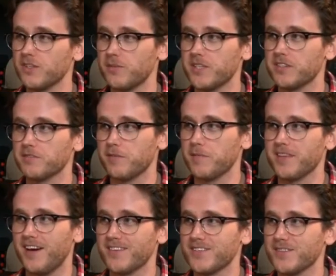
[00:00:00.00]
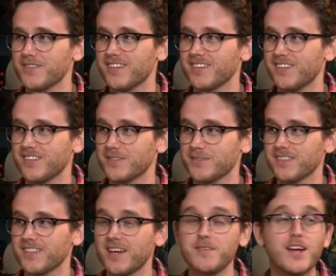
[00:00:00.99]
that we didn't remember the other two that exotics were
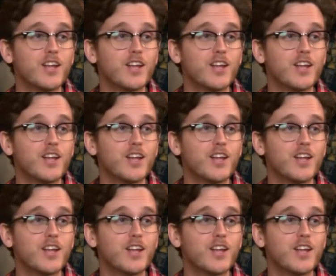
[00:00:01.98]
in the game.